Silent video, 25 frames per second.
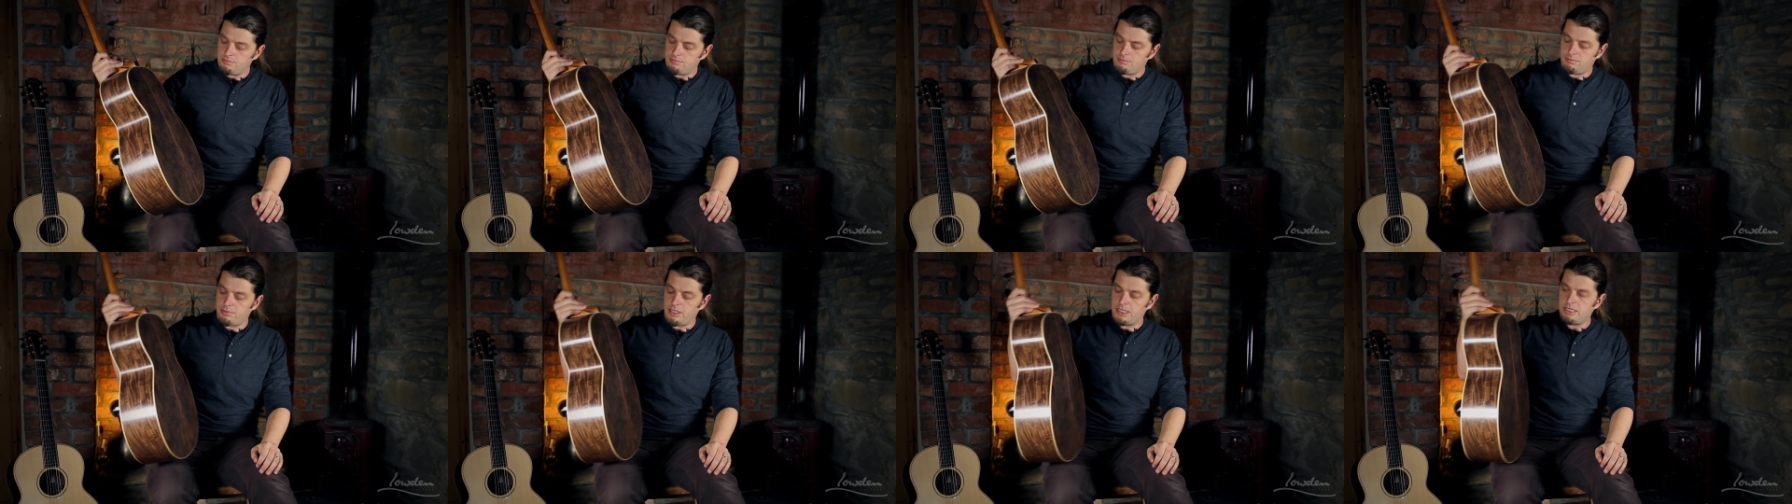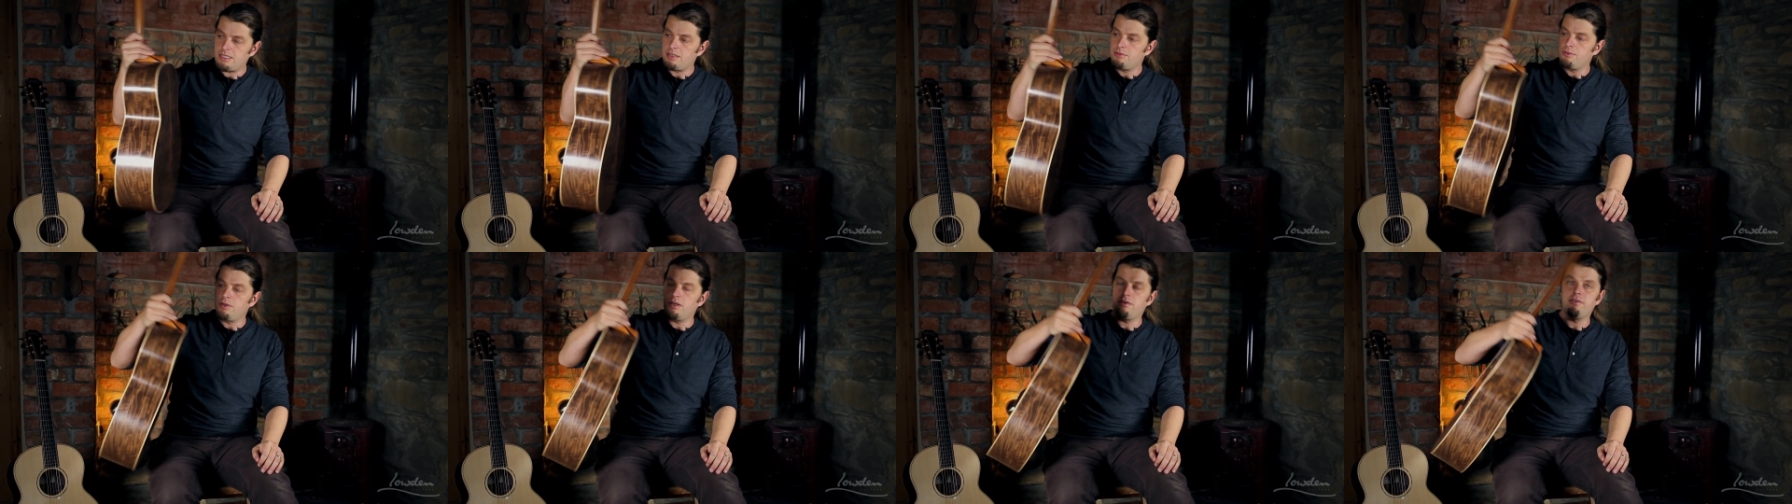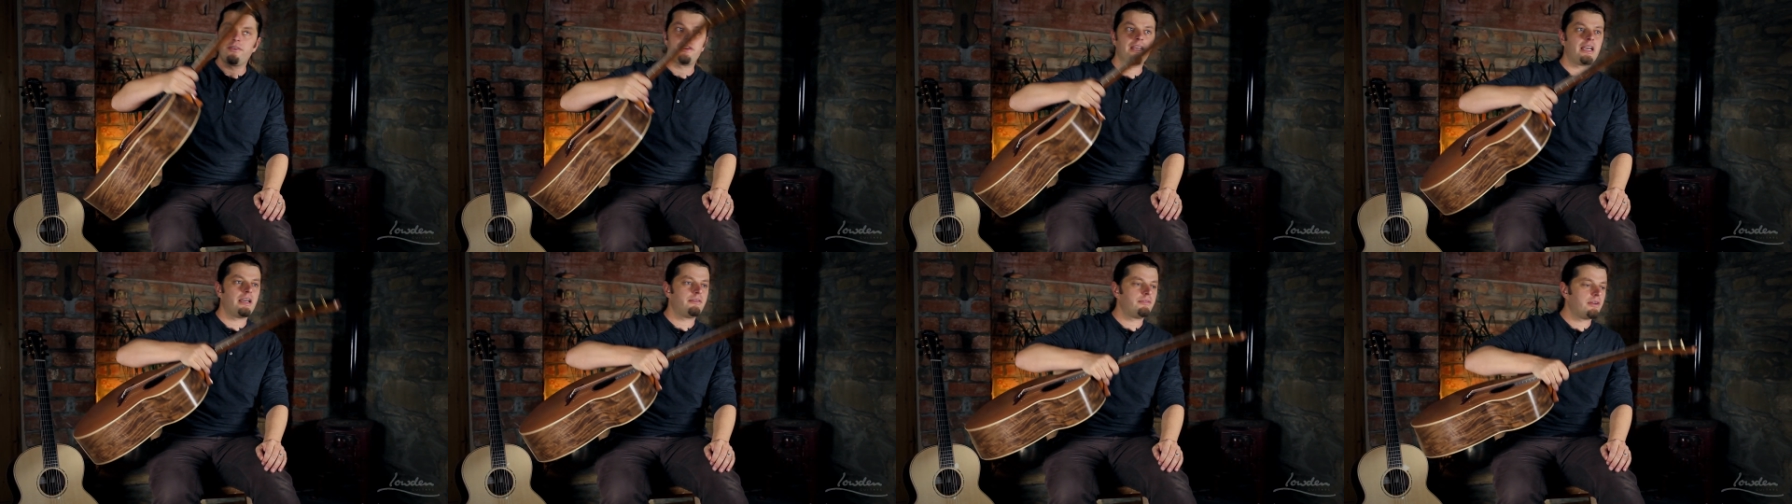Basically we
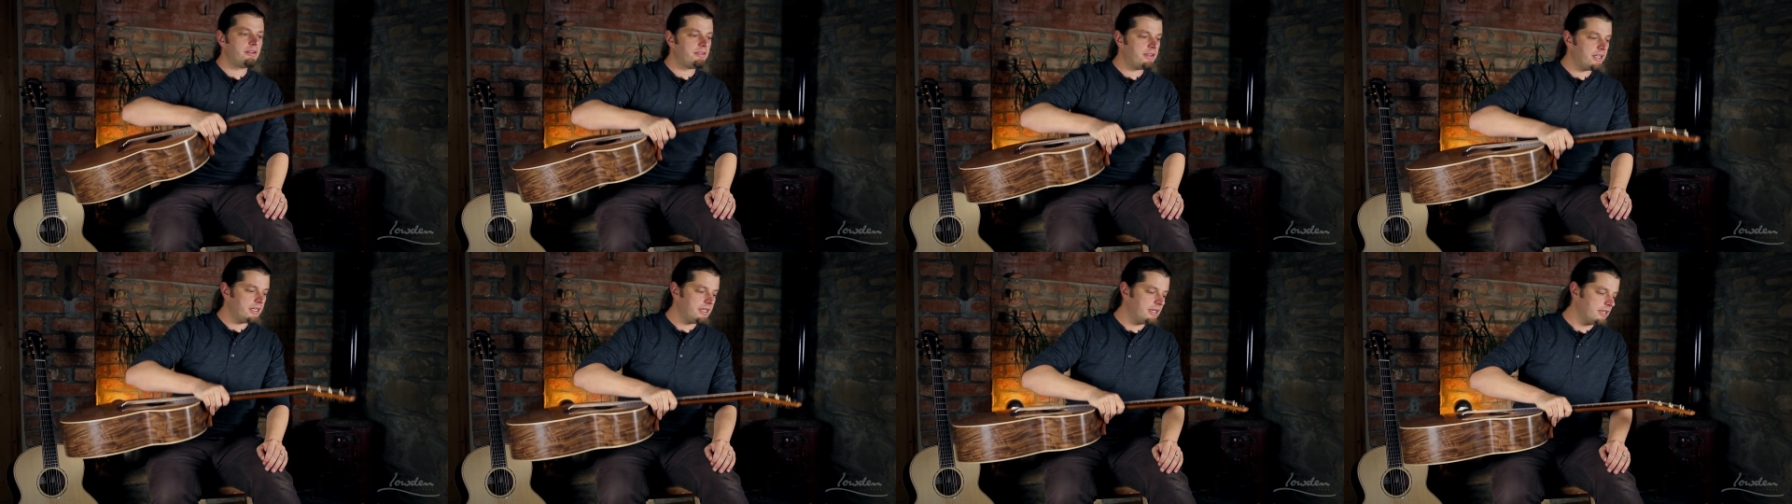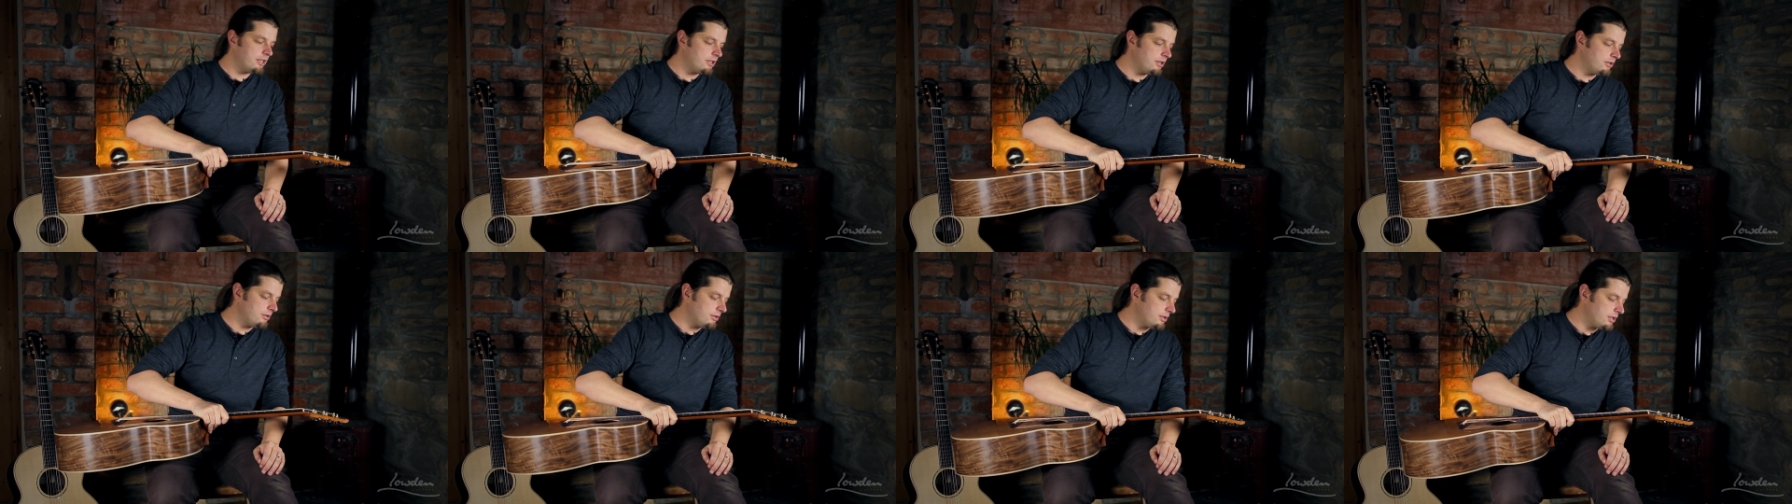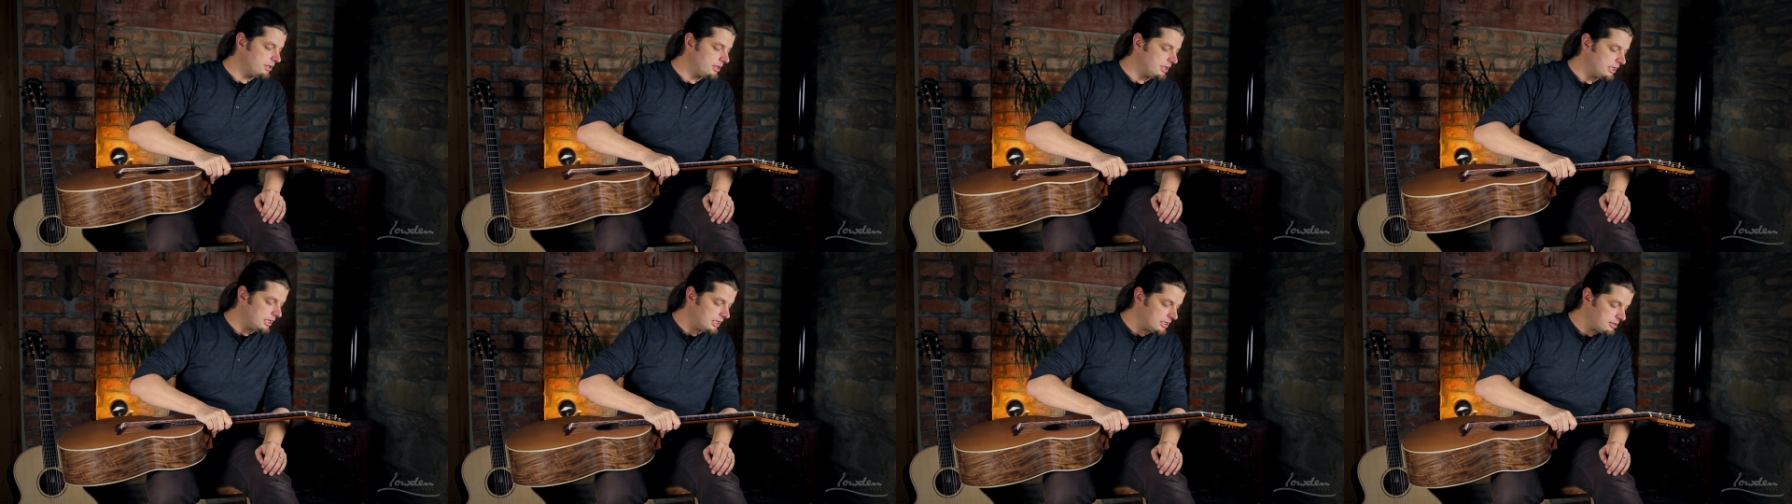have everything
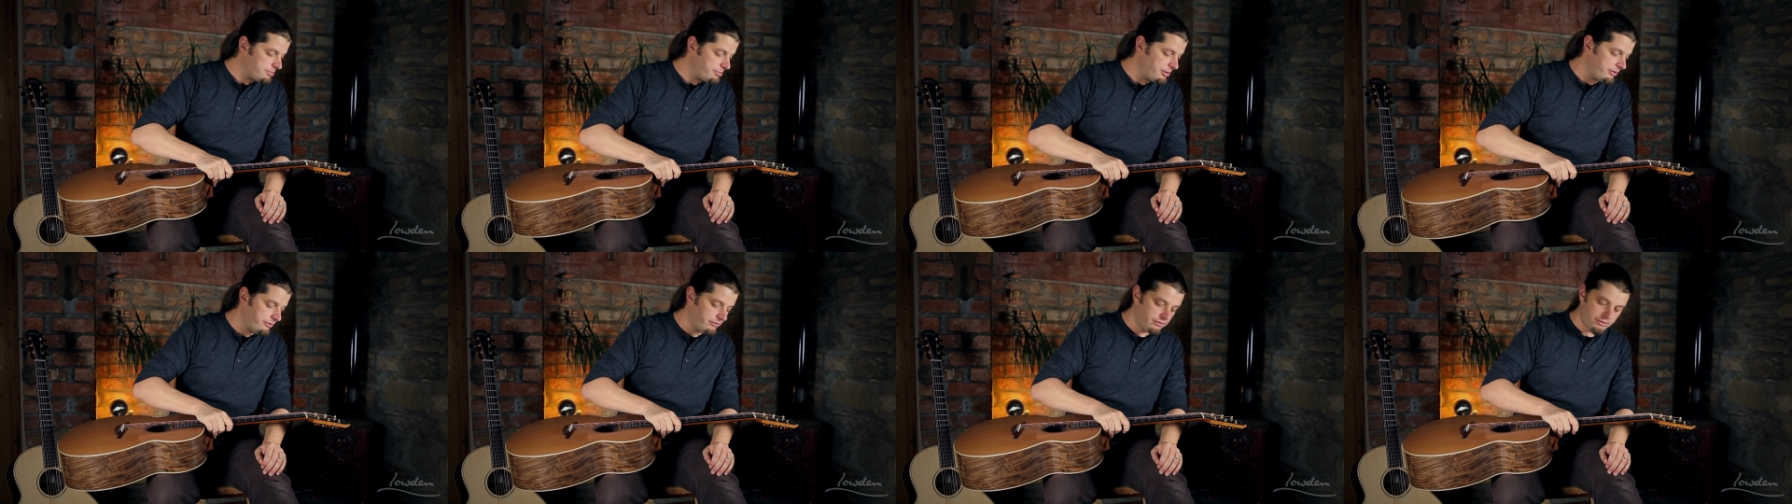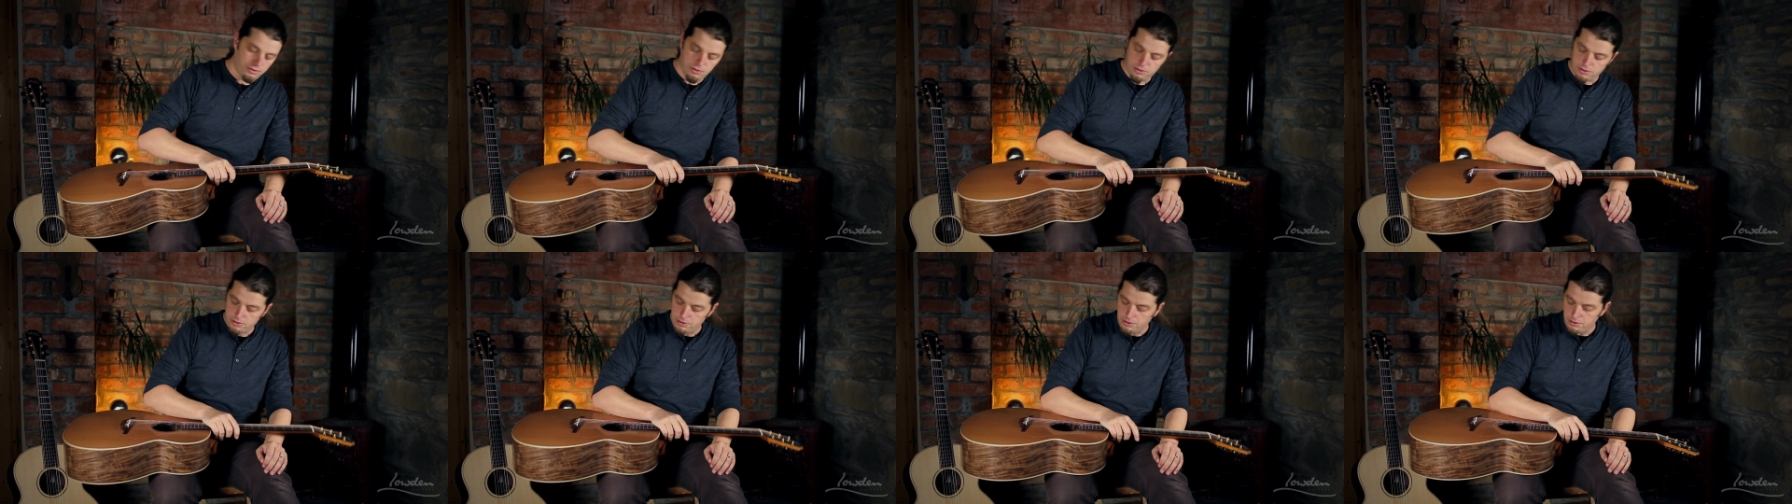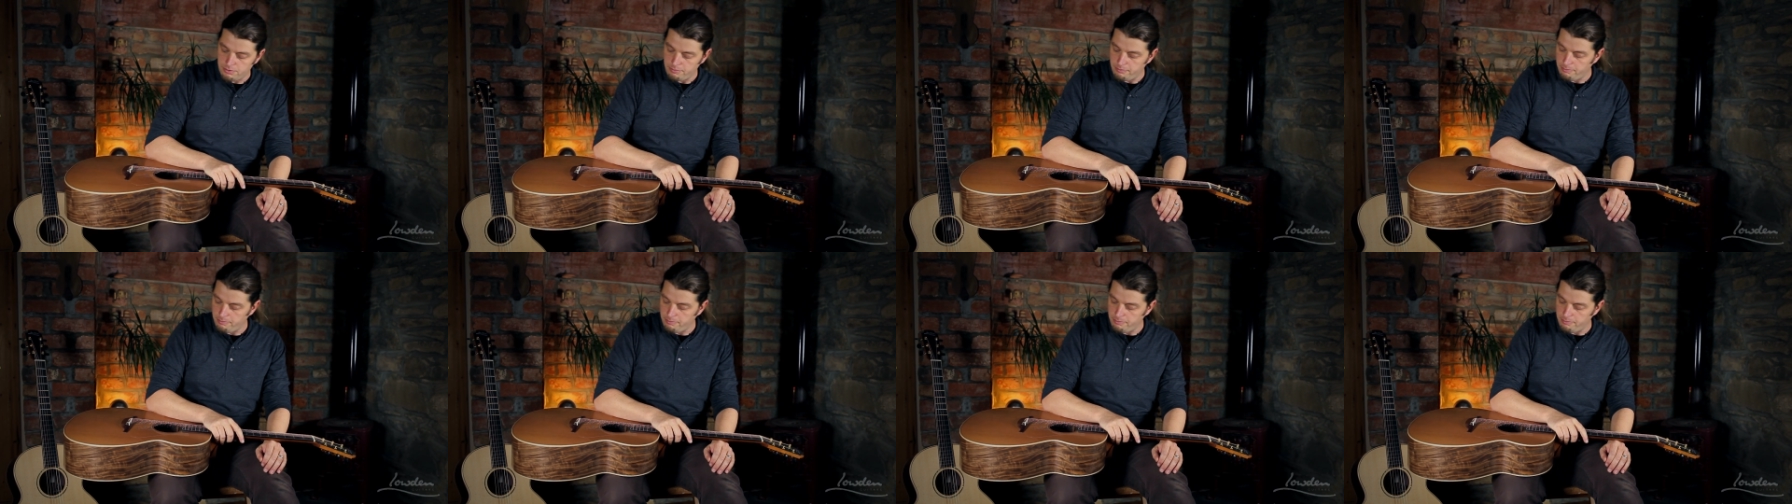included as before,